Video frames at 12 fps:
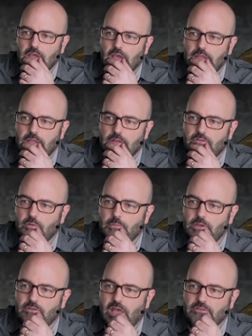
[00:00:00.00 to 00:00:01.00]
And then
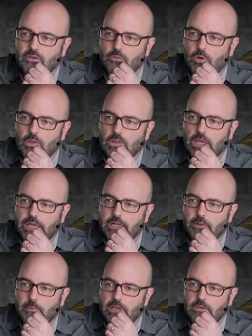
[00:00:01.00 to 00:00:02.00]
somebody's asking, what light
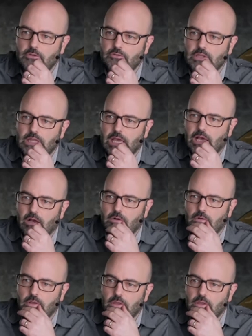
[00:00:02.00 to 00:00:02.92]
am I using now?